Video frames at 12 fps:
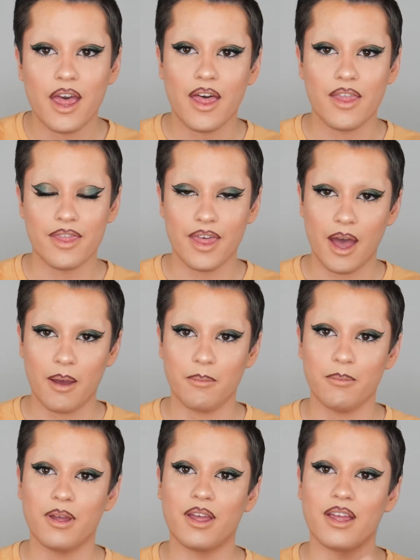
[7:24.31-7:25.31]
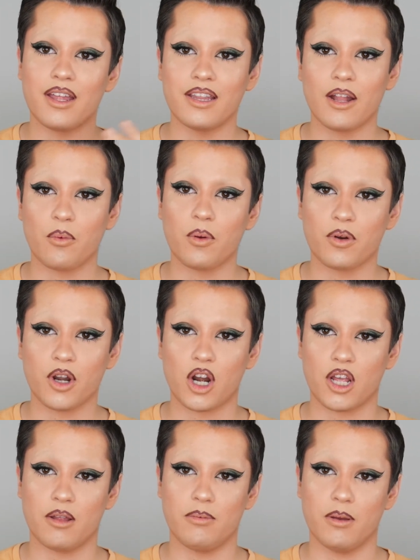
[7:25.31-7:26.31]
them that we were not
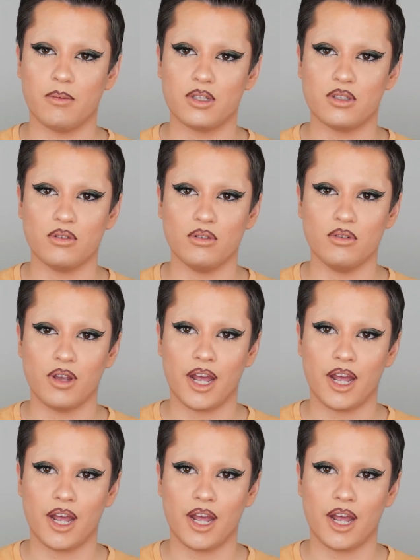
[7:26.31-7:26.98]
going to be able to